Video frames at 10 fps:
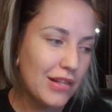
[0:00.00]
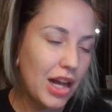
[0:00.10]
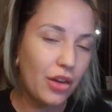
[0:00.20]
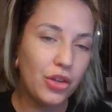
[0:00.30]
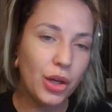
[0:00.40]

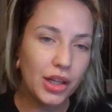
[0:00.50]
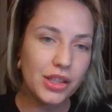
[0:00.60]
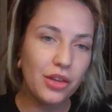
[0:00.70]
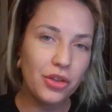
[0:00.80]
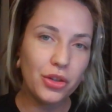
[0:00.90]
Have you guys
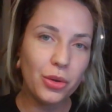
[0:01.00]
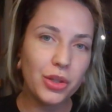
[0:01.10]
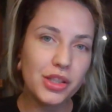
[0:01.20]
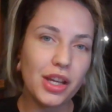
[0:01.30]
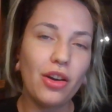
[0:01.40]
ever
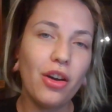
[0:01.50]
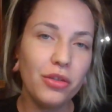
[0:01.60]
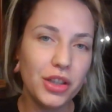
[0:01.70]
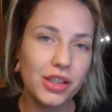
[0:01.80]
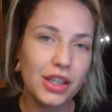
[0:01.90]
noticed, like,
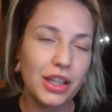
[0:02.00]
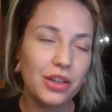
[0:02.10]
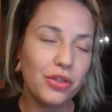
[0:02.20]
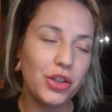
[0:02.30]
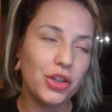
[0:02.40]
obviously
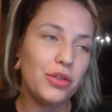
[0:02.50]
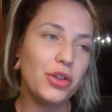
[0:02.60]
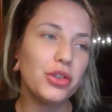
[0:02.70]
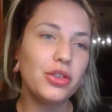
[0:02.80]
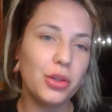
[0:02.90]
if
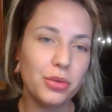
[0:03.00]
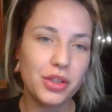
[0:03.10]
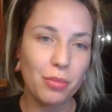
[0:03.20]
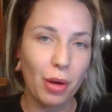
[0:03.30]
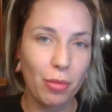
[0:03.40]
you're new
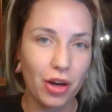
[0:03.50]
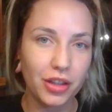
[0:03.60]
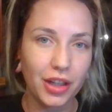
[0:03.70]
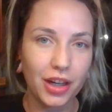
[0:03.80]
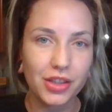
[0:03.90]
to my
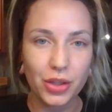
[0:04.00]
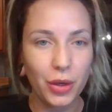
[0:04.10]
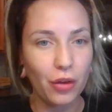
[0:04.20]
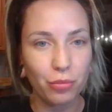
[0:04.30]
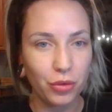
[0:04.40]
podcast and you
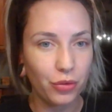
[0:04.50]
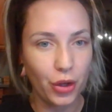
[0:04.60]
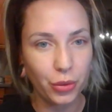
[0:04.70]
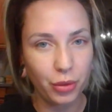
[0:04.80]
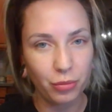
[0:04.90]
haven't been
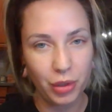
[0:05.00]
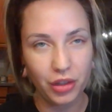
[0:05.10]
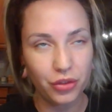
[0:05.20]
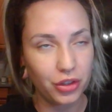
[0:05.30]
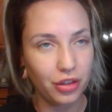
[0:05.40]
following me
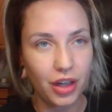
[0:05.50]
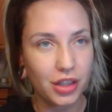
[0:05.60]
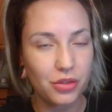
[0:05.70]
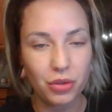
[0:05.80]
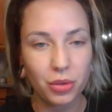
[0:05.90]
for the
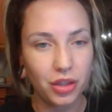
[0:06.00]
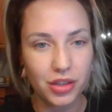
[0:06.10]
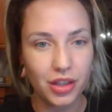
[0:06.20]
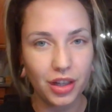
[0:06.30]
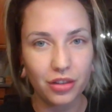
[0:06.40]
last few
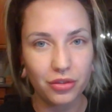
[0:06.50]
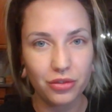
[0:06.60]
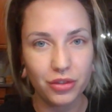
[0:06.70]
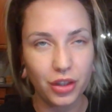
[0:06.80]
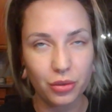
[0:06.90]
years, like,
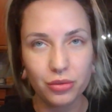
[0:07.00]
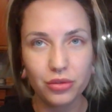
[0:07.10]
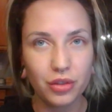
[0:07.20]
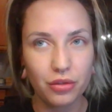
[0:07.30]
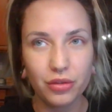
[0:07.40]
you know,
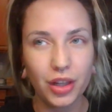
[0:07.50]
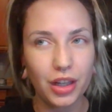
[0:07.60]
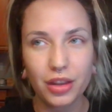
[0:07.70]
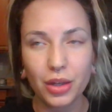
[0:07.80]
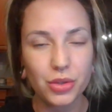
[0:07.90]
like
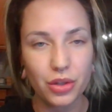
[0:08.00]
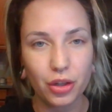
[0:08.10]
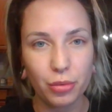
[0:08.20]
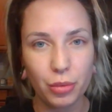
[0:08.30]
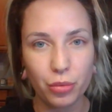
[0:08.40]
1,000
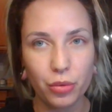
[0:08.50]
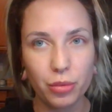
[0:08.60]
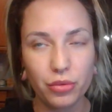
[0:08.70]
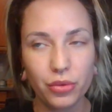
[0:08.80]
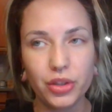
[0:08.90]
other people were
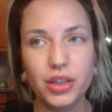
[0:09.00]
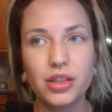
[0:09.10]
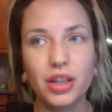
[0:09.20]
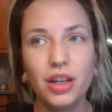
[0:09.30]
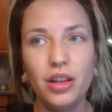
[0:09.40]
before this,